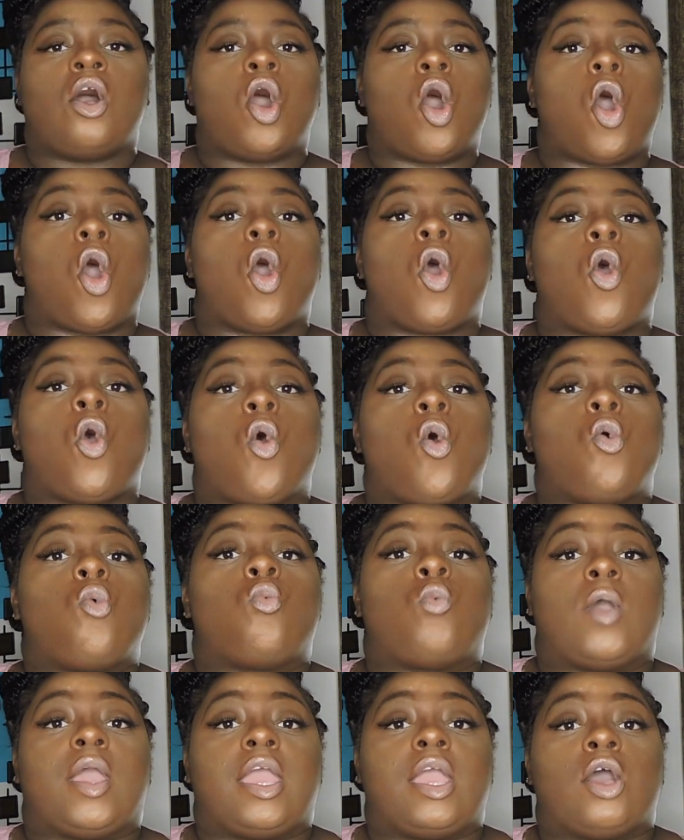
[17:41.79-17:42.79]
oh,
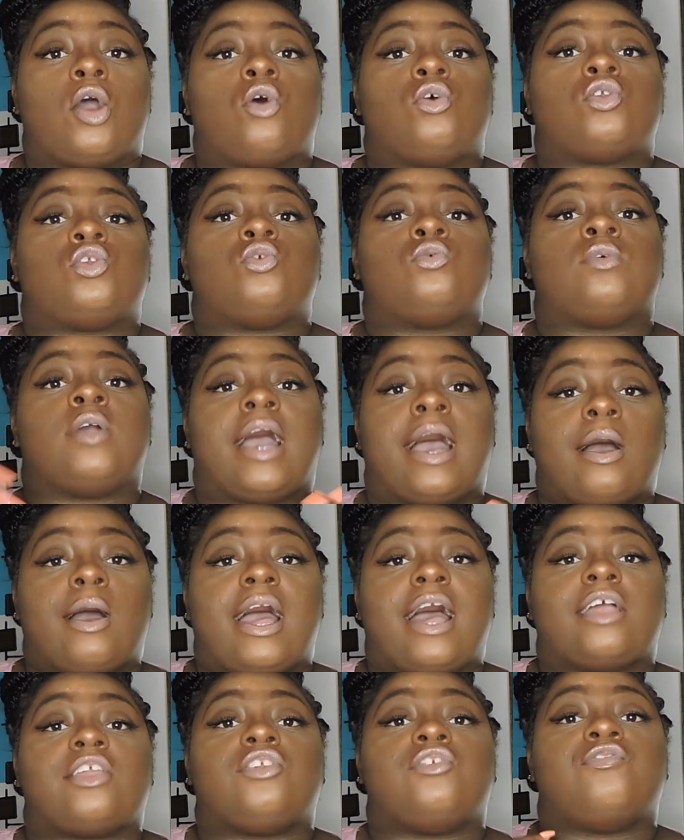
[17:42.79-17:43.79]
well, you got
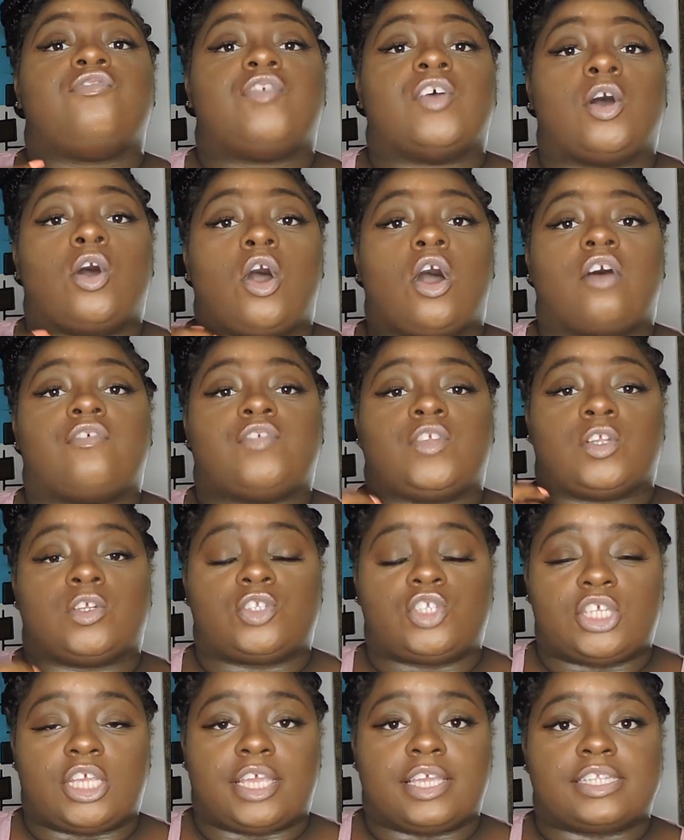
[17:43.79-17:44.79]
how you felt off your
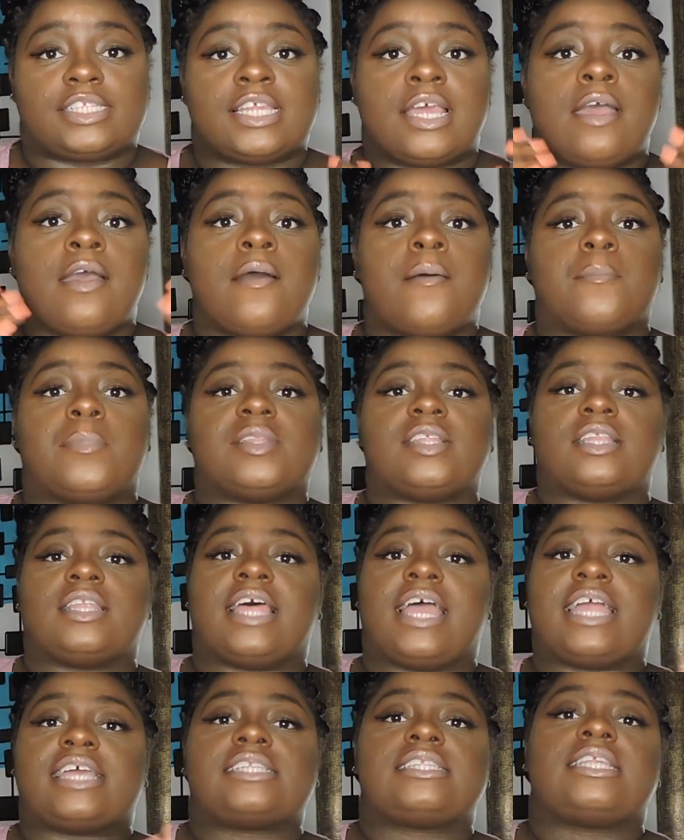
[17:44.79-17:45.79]
chest. But the
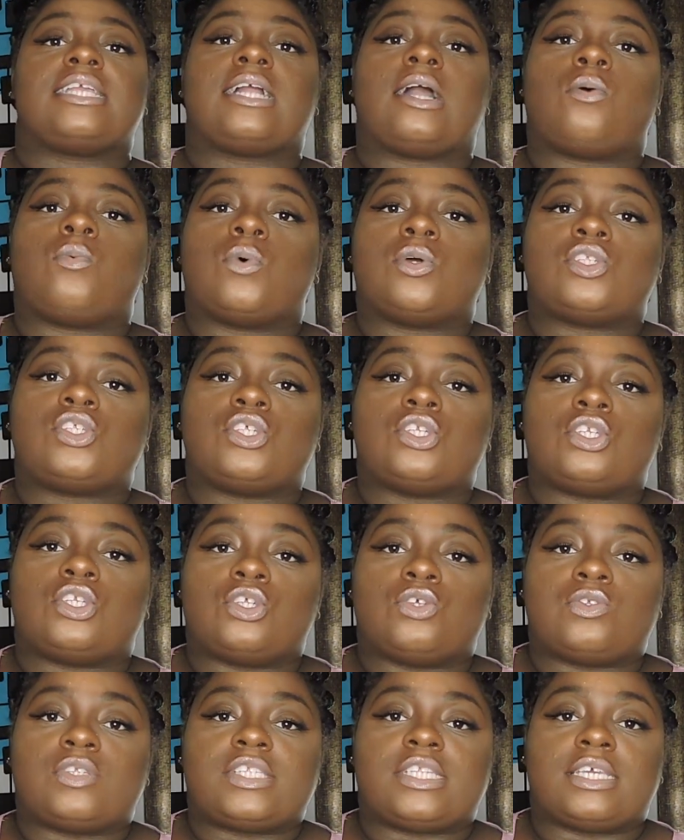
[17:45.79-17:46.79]
last thing I want you to
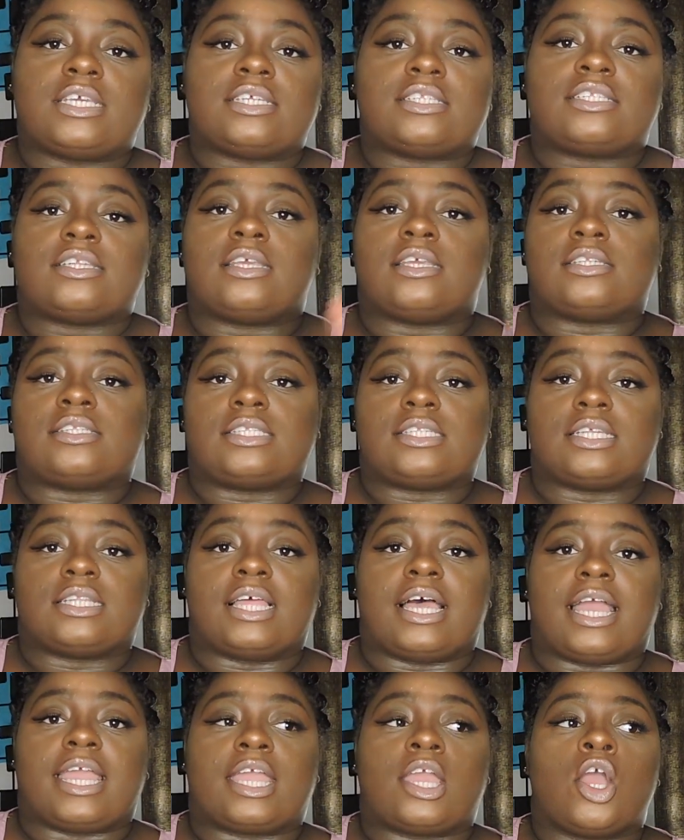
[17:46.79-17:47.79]
do, sis, is to
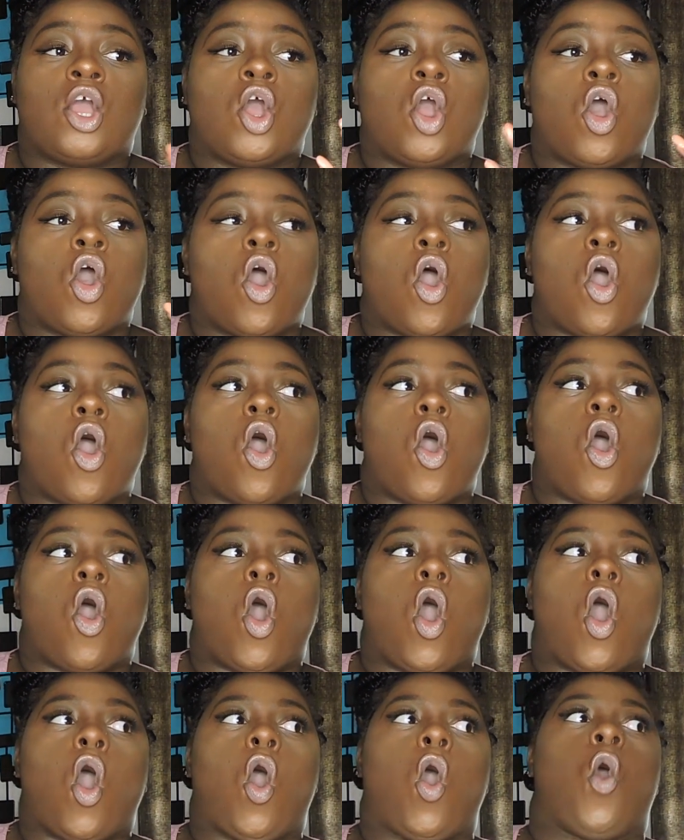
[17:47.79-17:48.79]
like
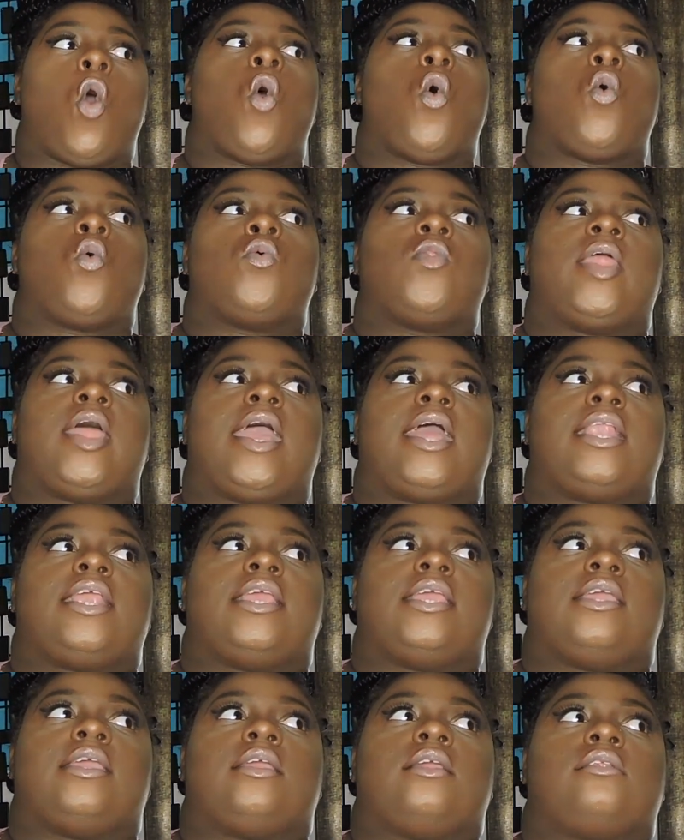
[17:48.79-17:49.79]
hold that
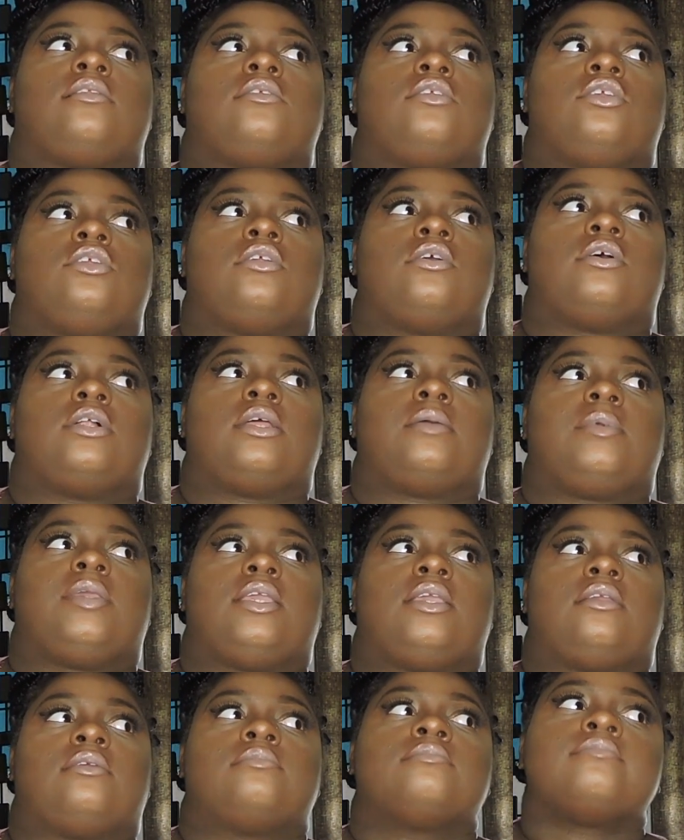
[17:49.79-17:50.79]
in. You know what I
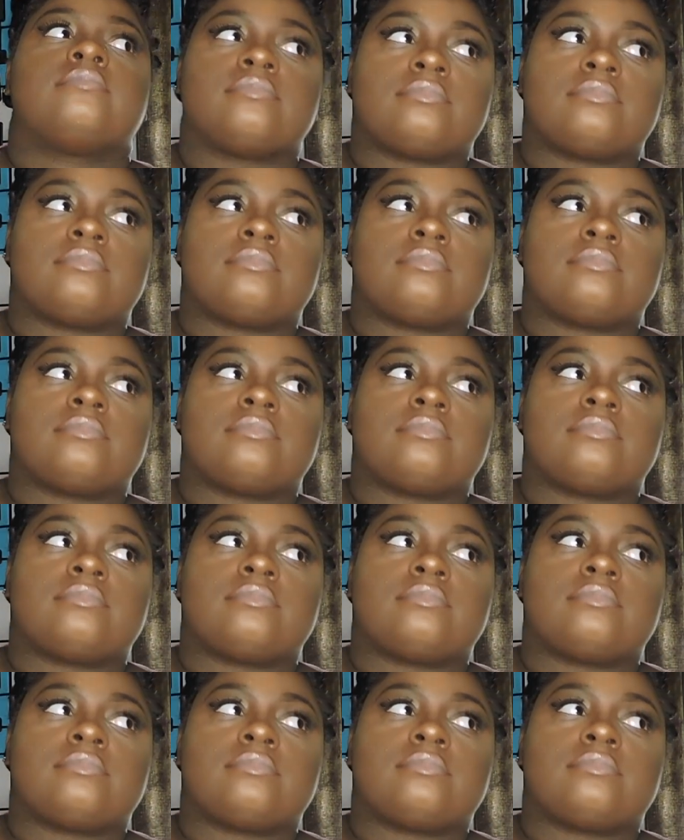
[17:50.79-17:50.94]
mean?